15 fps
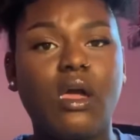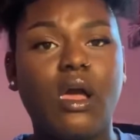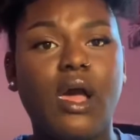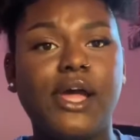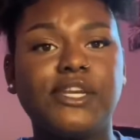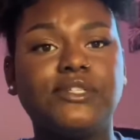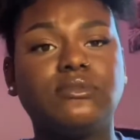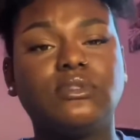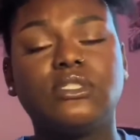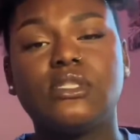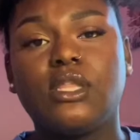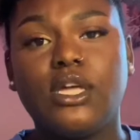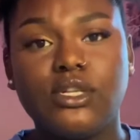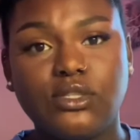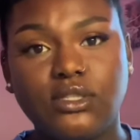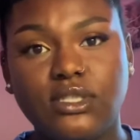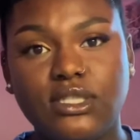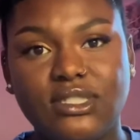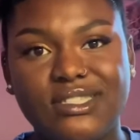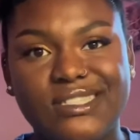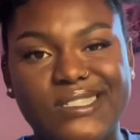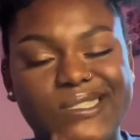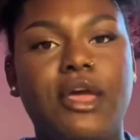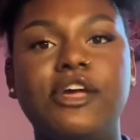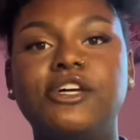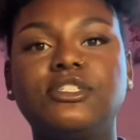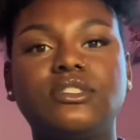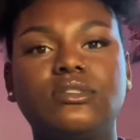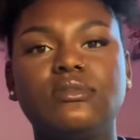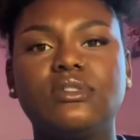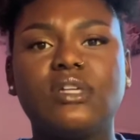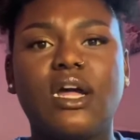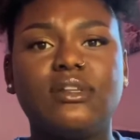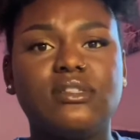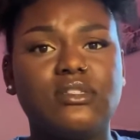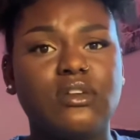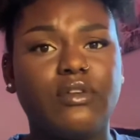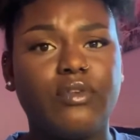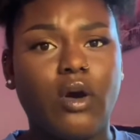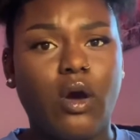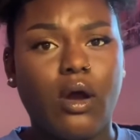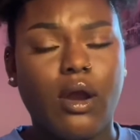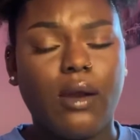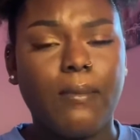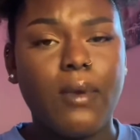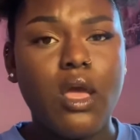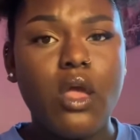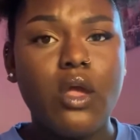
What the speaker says: I know in the later season, suicide and self-harm